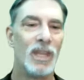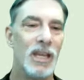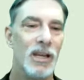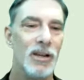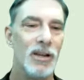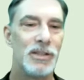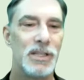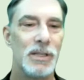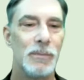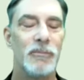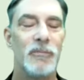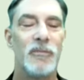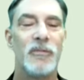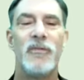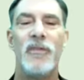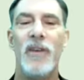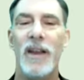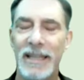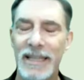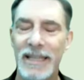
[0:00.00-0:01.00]
Here's some
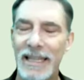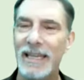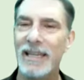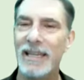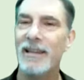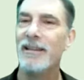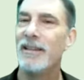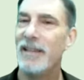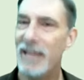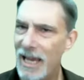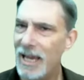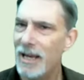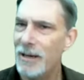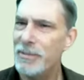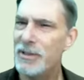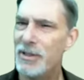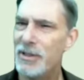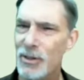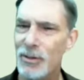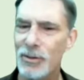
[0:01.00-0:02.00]
friendly
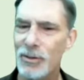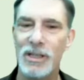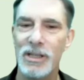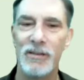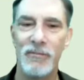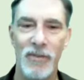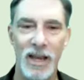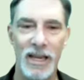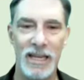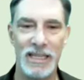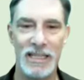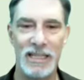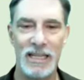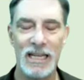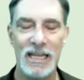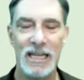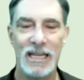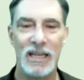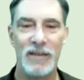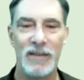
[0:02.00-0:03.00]
cannabis news advice
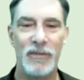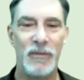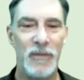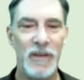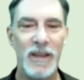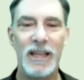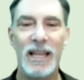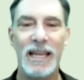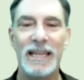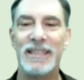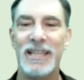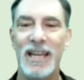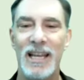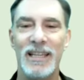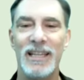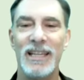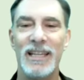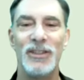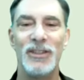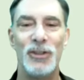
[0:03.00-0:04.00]
if you feel like
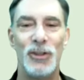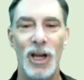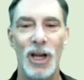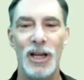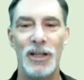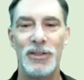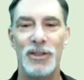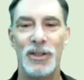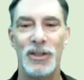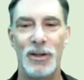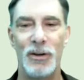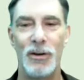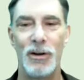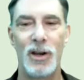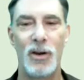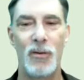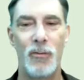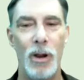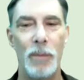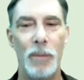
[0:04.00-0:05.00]
telling a judge that they're a
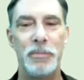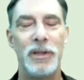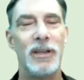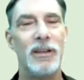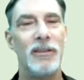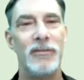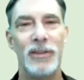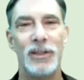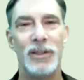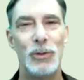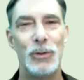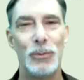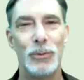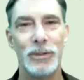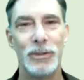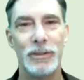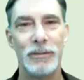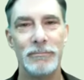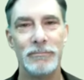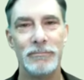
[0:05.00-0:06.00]
corrupt
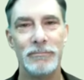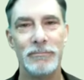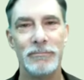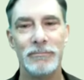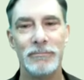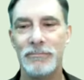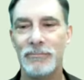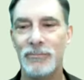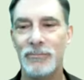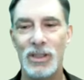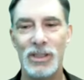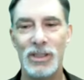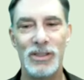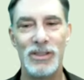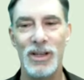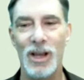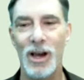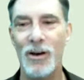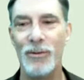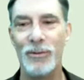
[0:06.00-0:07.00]
individual,
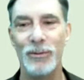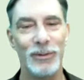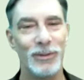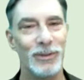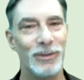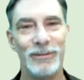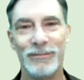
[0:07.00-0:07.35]
just don't.